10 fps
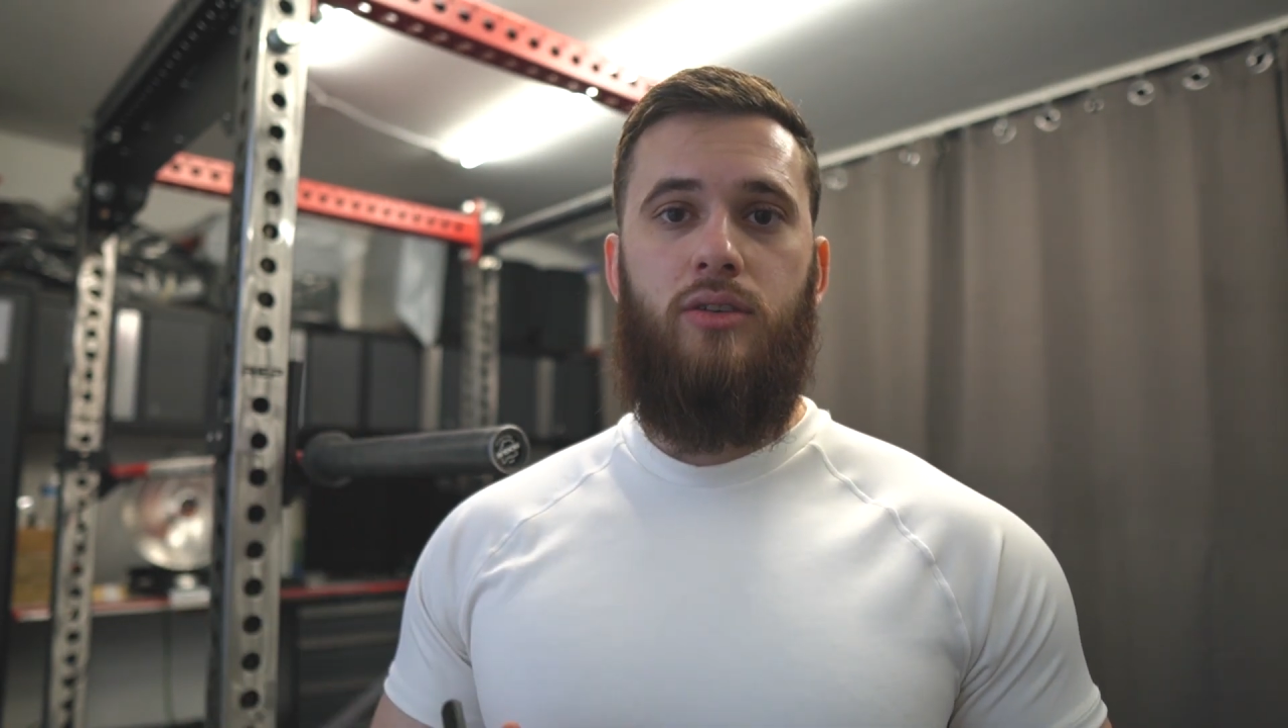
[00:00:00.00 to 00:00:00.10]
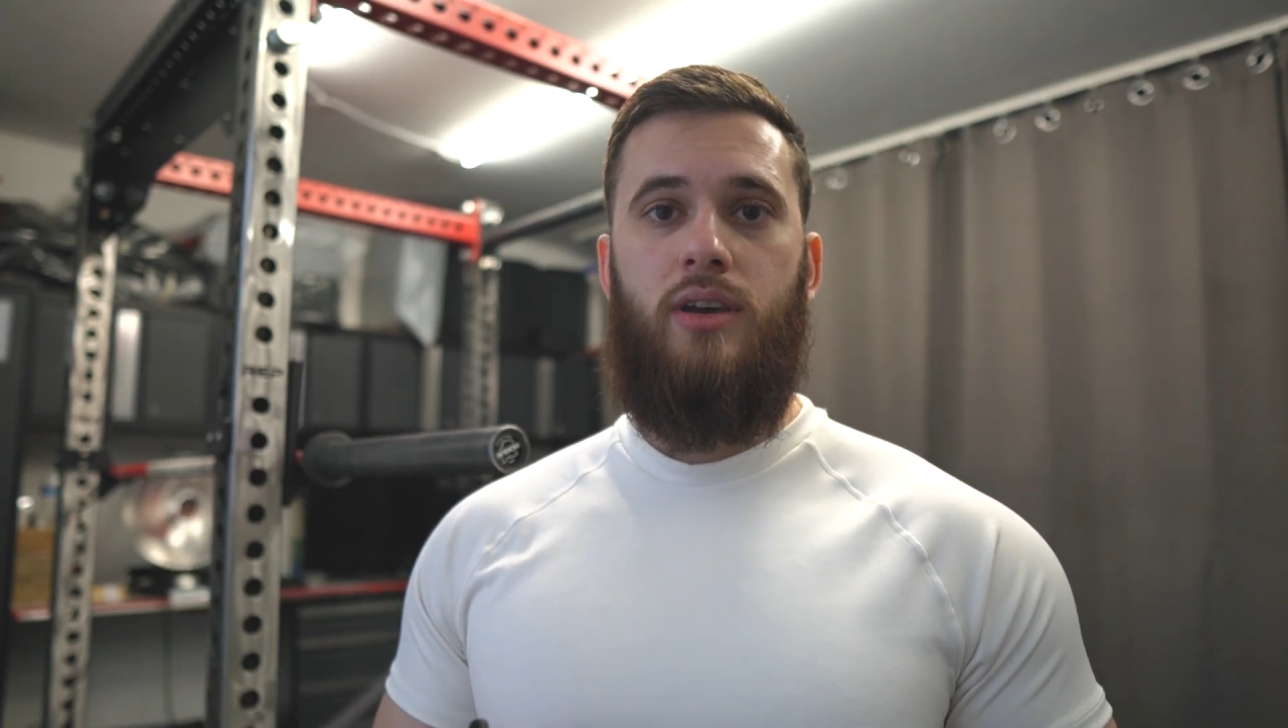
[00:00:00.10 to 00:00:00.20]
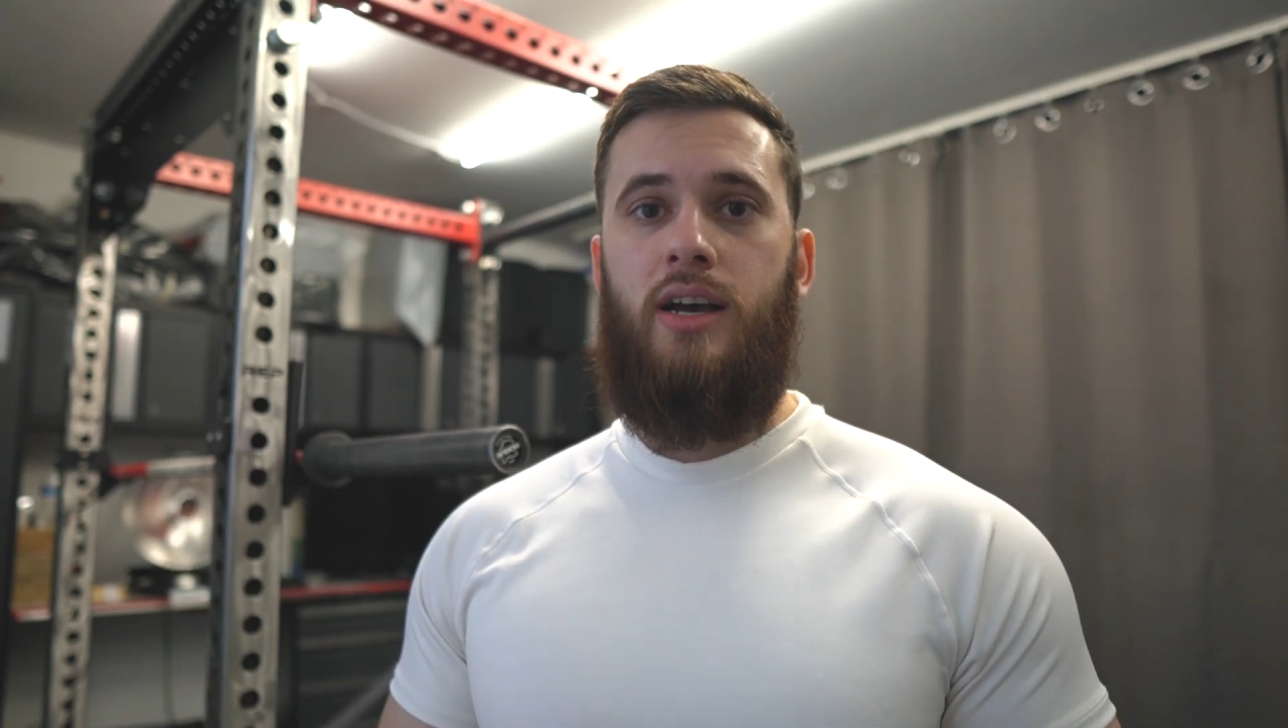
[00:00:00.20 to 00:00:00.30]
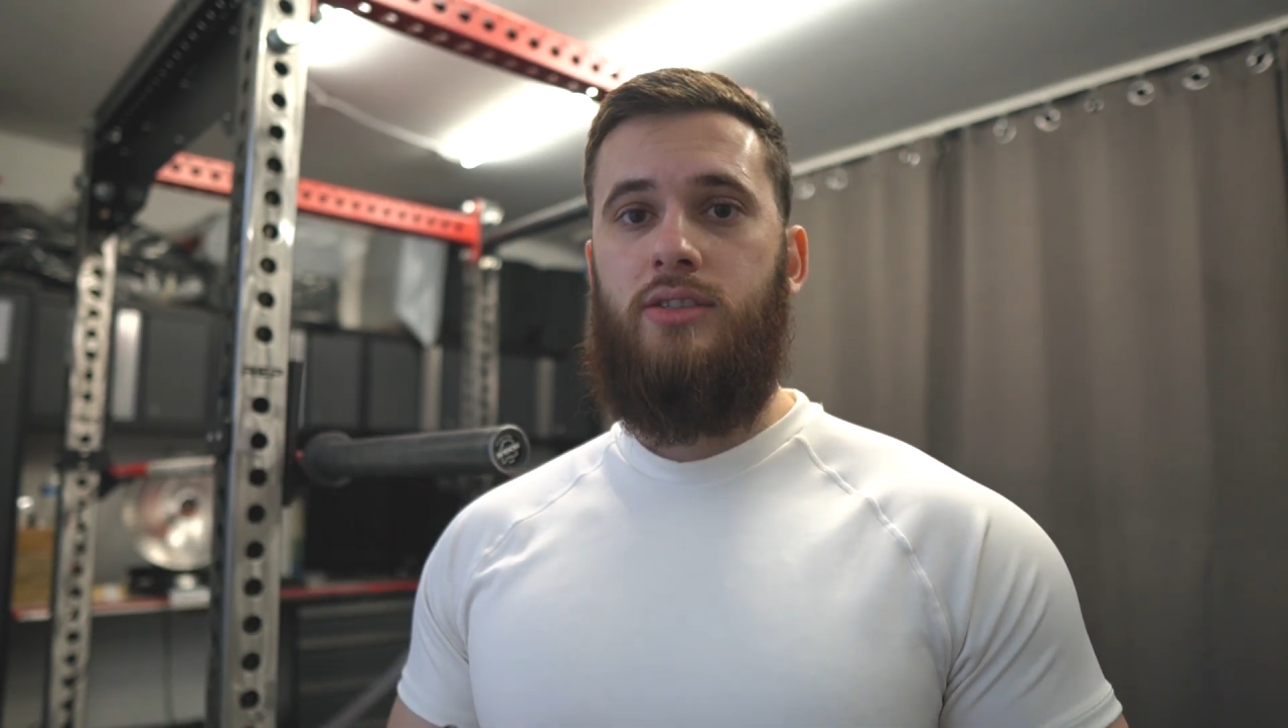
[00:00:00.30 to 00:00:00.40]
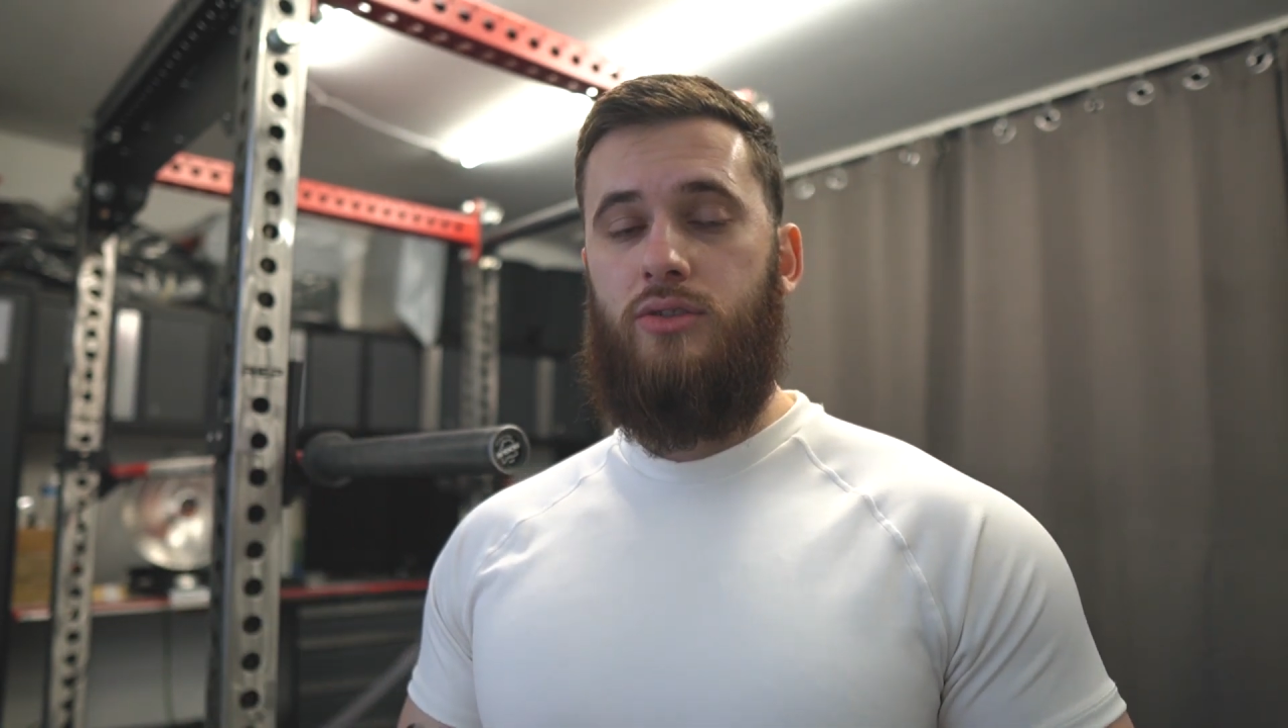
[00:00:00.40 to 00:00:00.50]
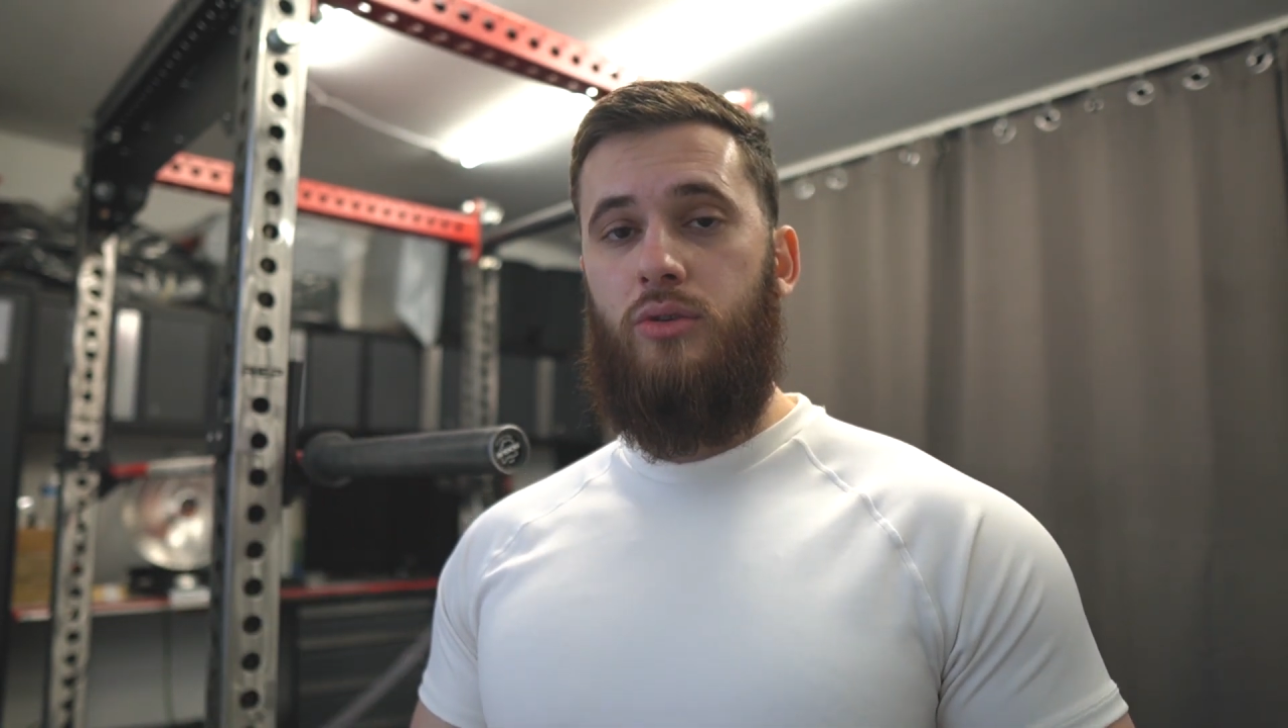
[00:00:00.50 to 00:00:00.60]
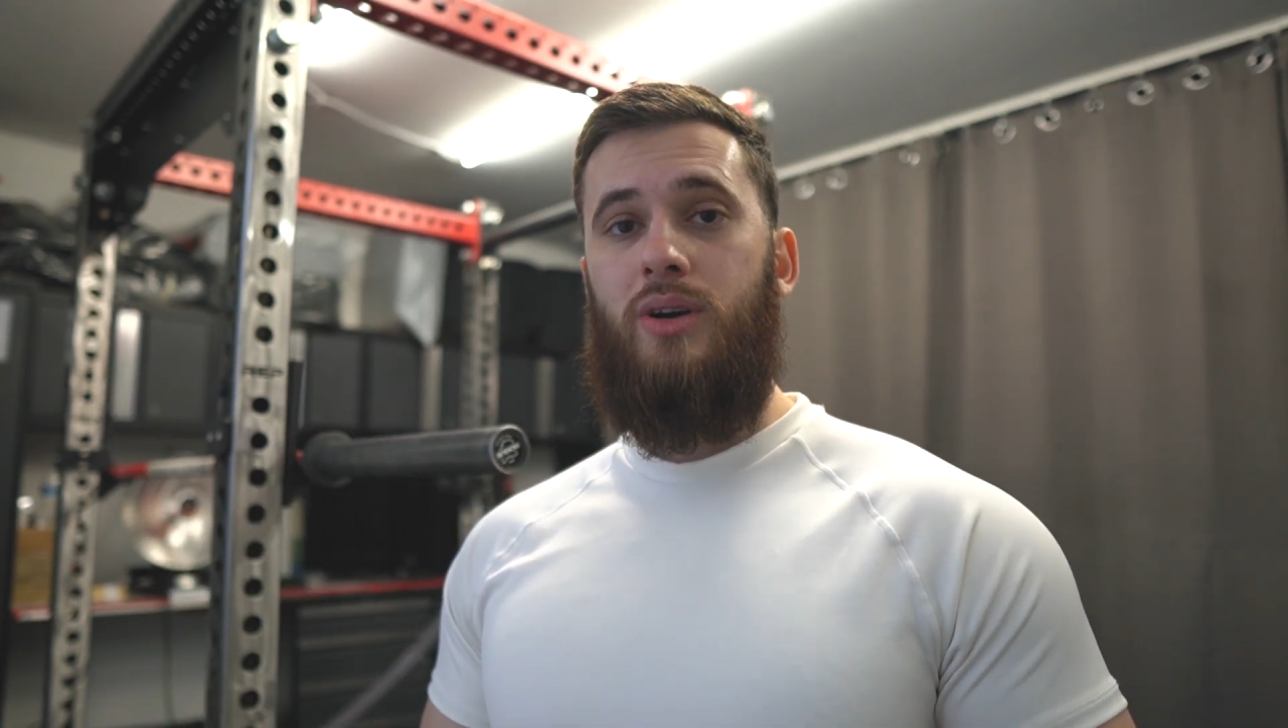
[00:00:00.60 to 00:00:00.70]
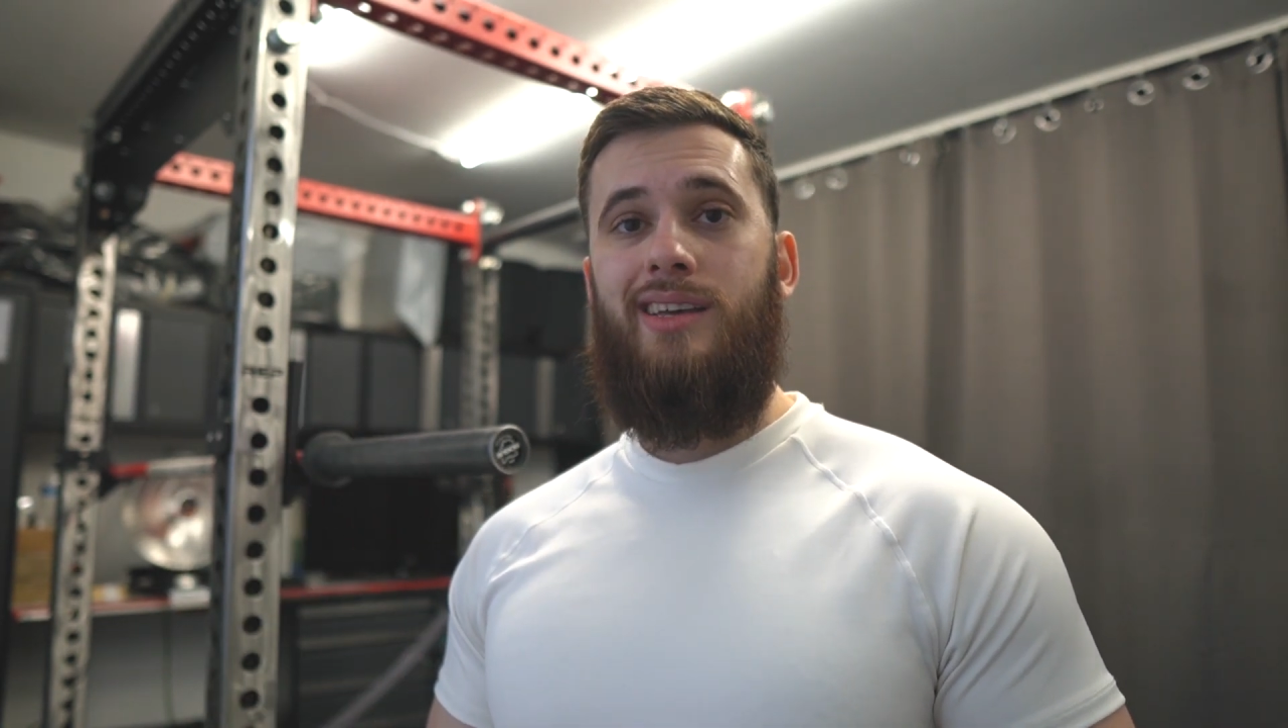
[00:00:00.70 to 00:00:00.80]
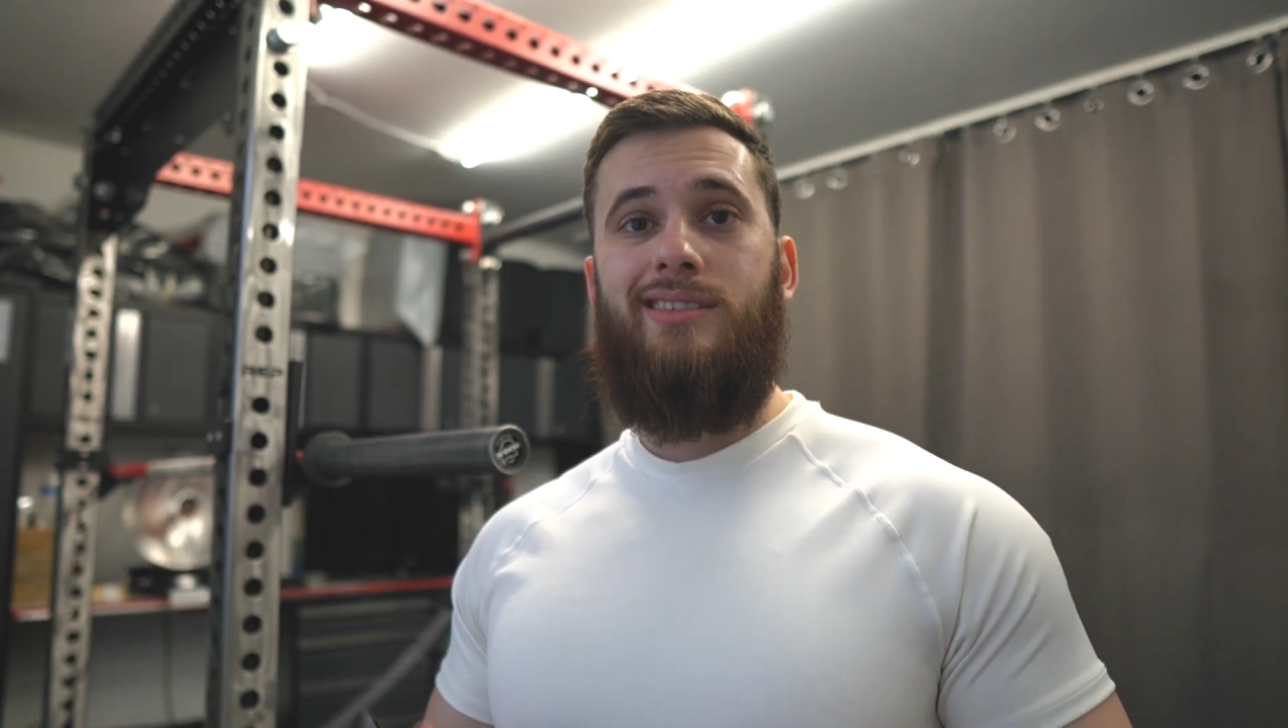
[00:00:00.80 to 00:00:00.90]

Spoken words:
you guys through it.